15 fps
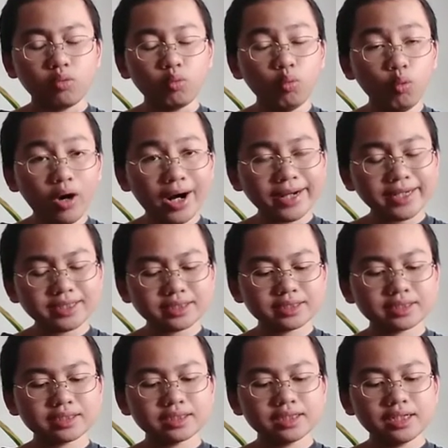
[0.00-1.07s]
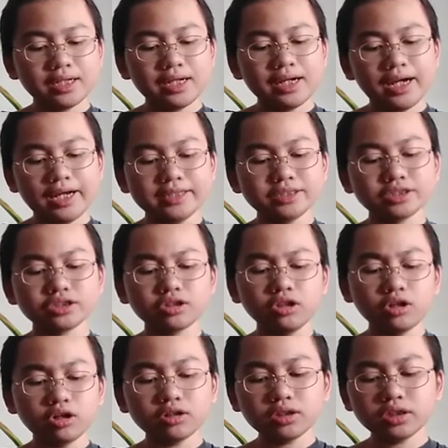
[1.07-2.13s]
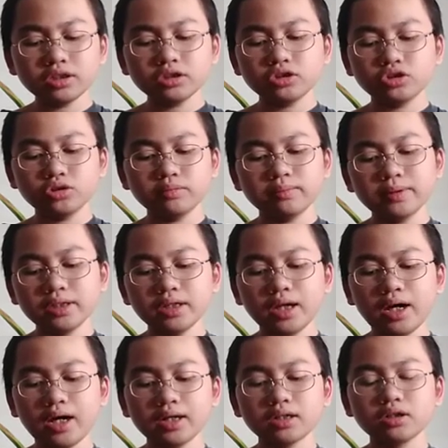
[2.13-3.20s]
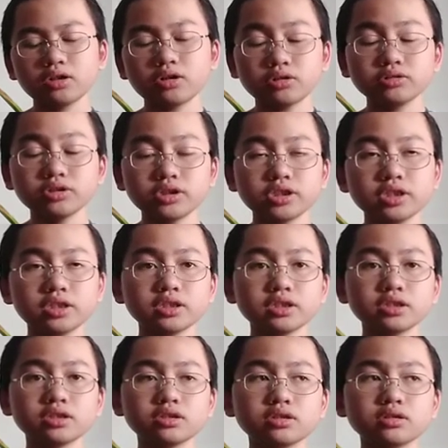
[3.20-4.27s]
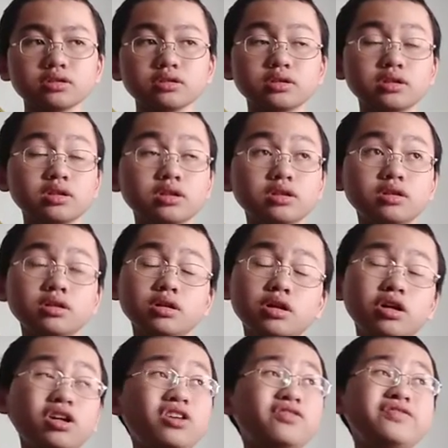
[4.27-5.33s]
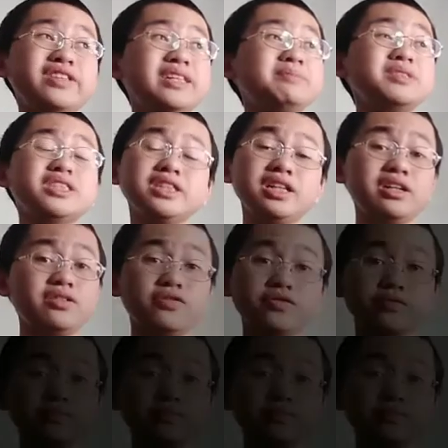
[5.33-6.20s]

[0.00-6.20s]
wise, and slowly to be unconscious of themselves.